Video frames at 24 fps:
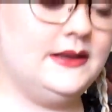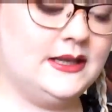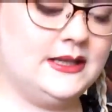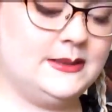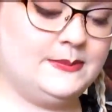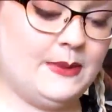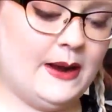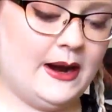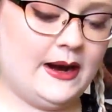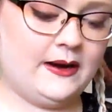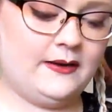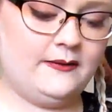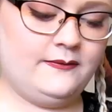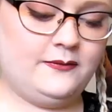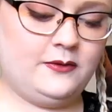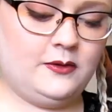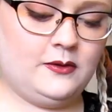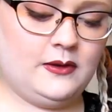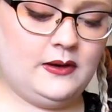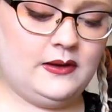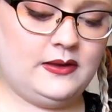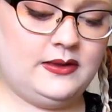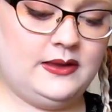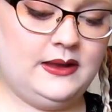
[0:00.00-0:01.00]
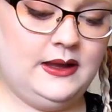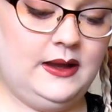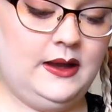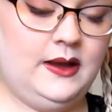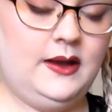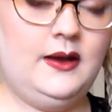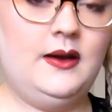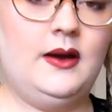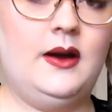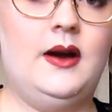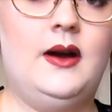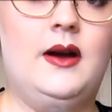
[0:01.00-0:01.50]
this back and forth,
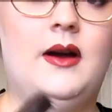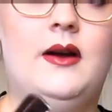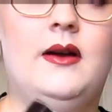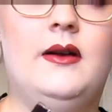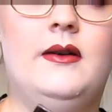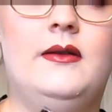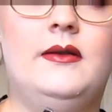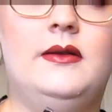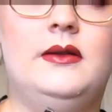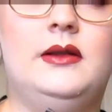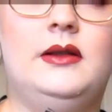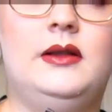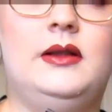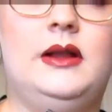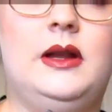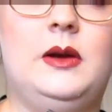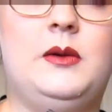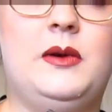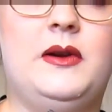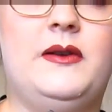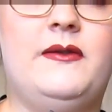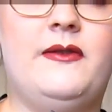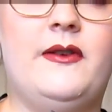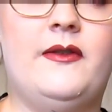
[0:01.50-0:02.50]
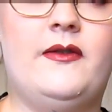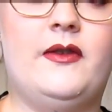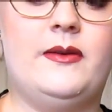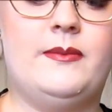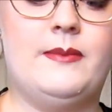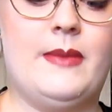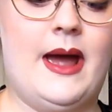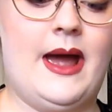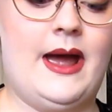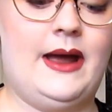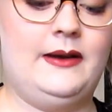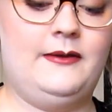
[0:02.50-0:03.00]
the Liquid Vivid
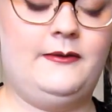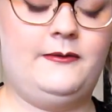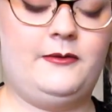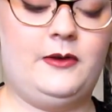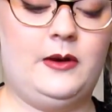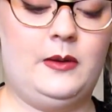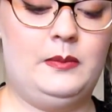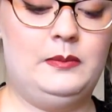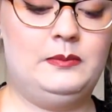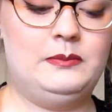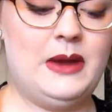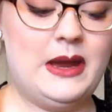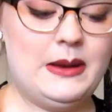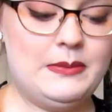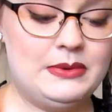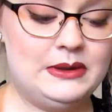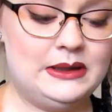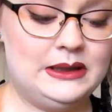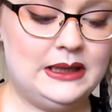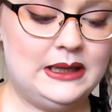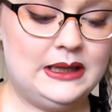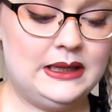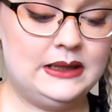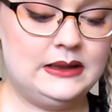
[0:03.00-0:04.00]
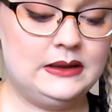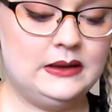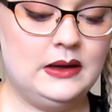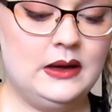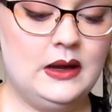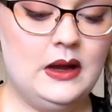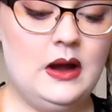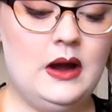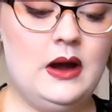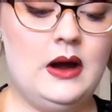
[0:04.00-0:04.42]
Matte from Maybelline.